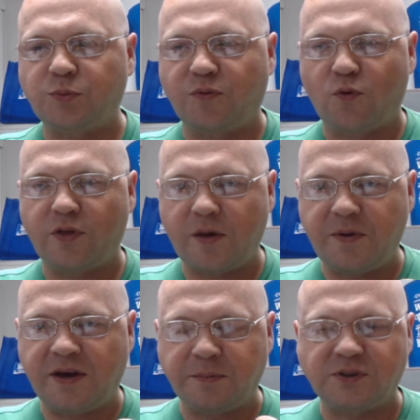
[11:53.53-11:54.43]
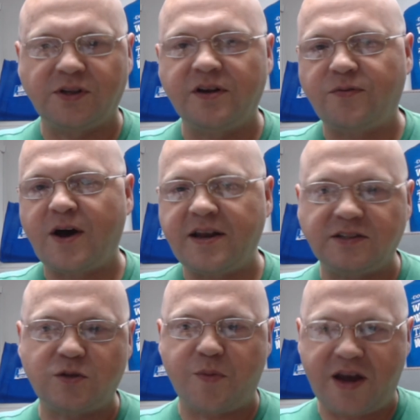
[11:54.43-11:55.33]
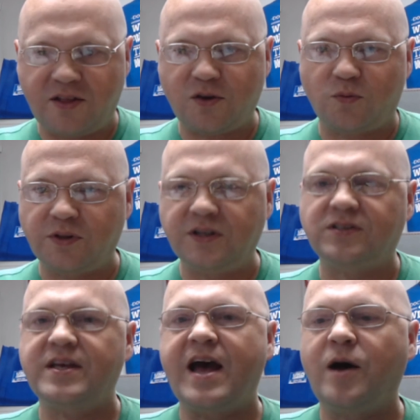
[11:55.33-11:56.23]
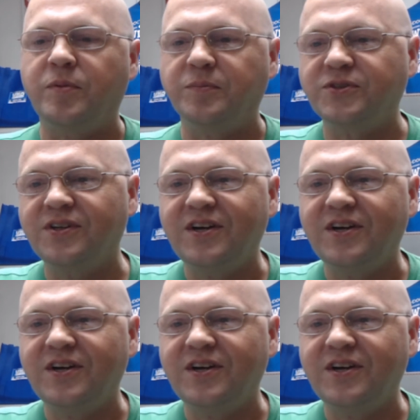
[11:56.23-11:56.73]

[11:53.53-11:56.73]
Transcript: before they became solidified as the band that released the albums.